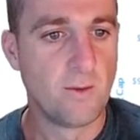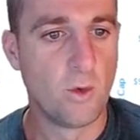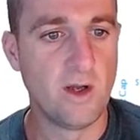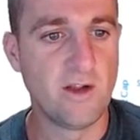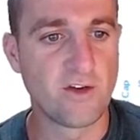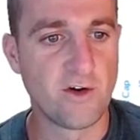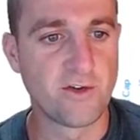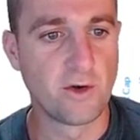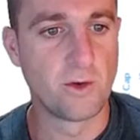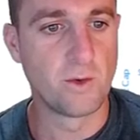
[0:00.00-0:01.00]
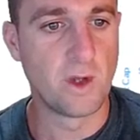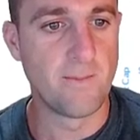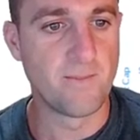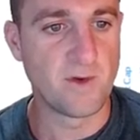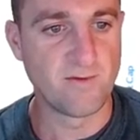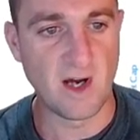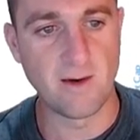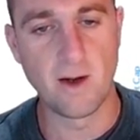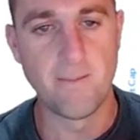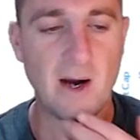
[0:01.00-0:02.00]
What is also
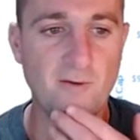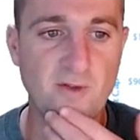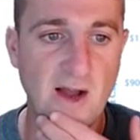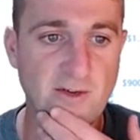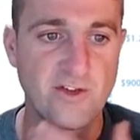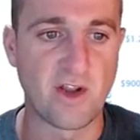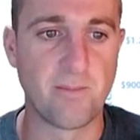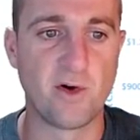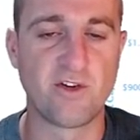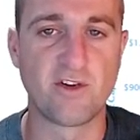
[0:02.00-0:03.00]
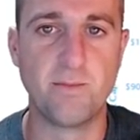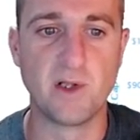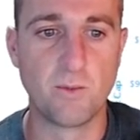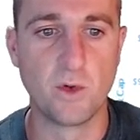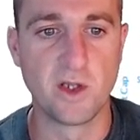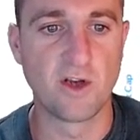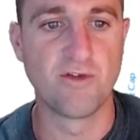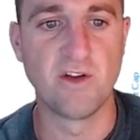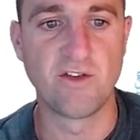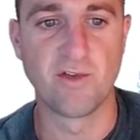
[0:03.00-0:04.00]
that amount there at 10.6 billion will
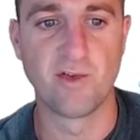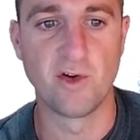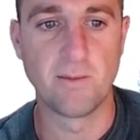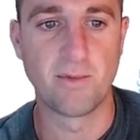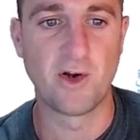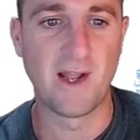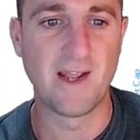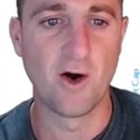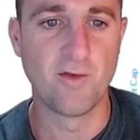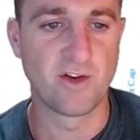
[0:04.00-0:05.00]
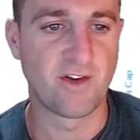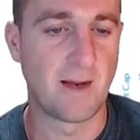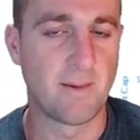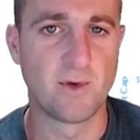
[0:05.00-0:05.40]
increase to 13.8 over time.